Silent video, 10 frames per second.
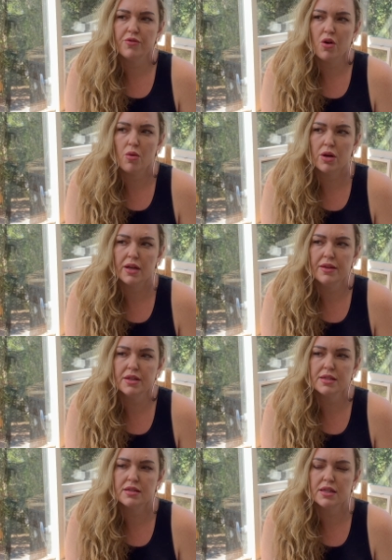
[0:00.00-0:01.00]
forward.
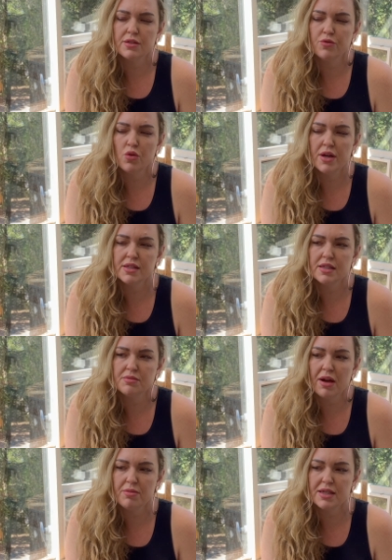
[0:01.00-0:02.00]
And this, this voice is,
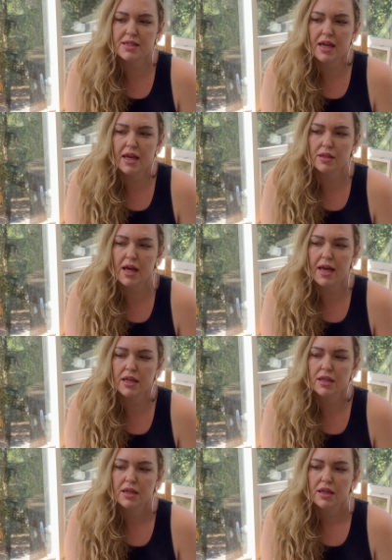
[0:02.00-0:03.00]
might be saying
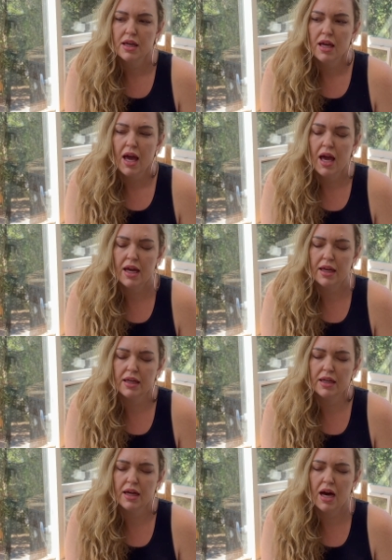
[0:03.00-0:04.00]
like,
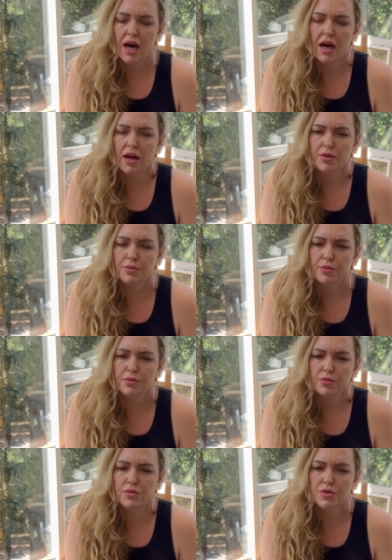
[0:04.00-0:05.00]
hey, uh,
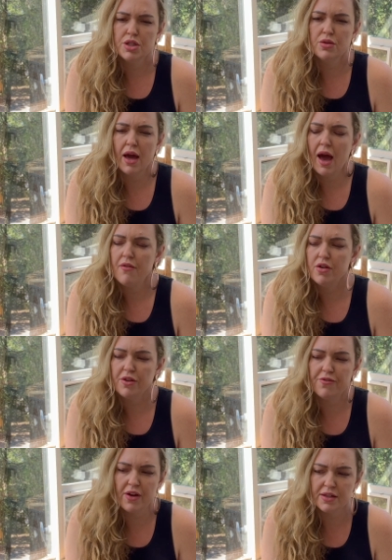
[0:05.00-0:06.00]
do you have all
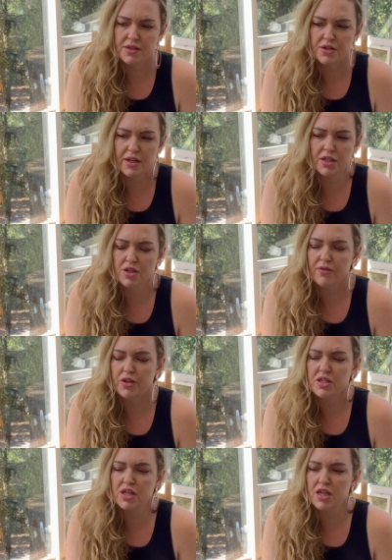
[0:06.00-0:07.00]
the funds you need? Do you have all
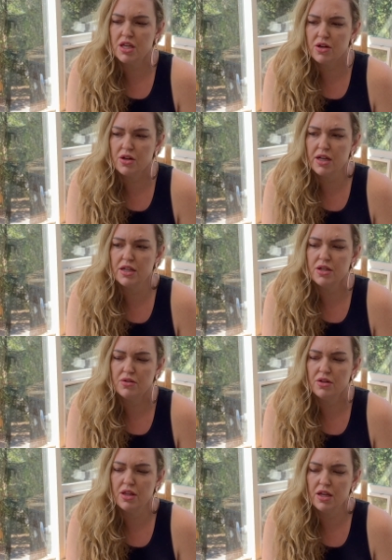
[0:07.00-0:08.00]
the security do
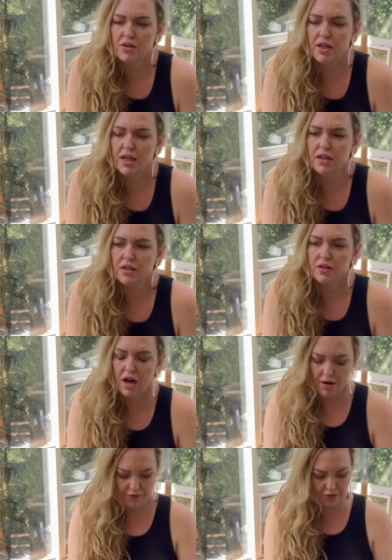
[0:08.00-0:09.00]
you, that you need
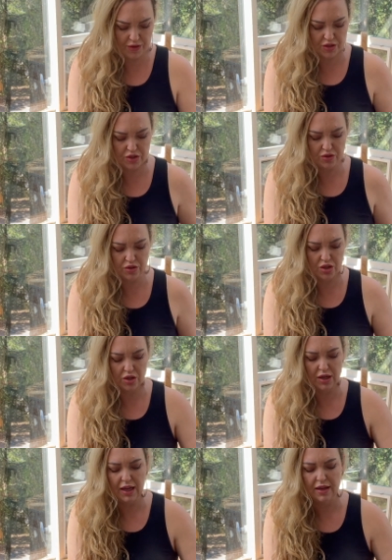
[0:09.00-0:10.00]
uh, for this new
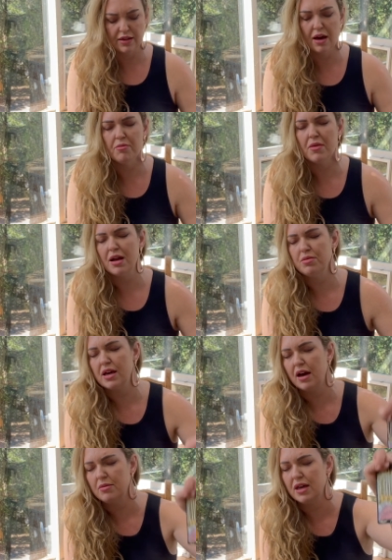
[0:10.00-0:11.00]
journey? And that might be
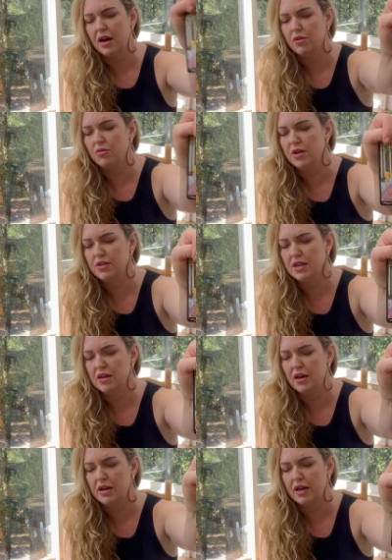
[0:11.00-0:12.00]
coming out with
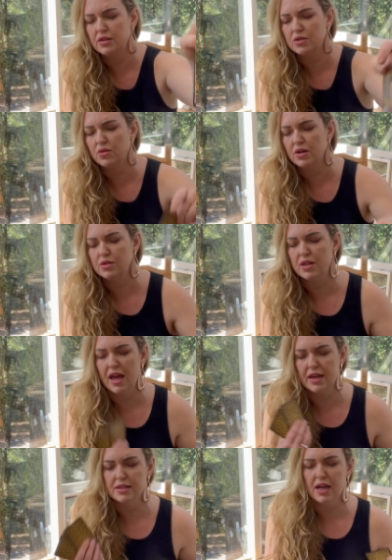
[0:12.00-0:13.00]
the uh, Nine of Swords, the
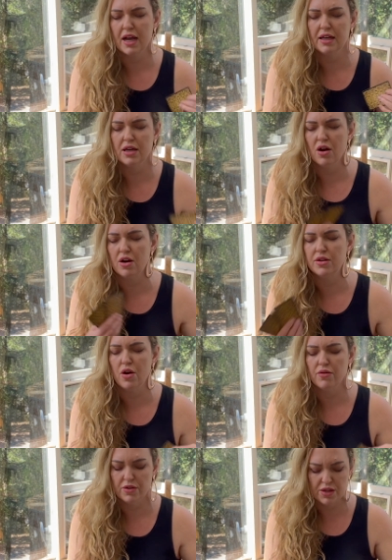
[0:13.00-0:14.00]
anxiety card, the
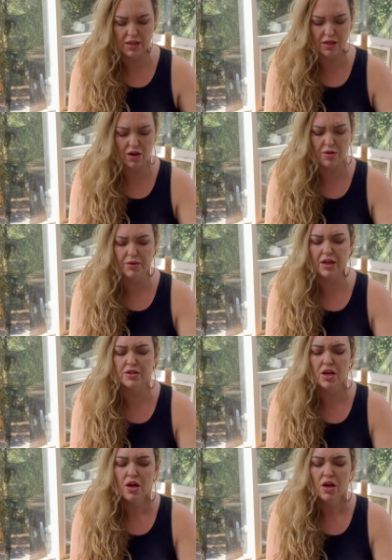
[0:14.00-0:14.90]
overthinking card, because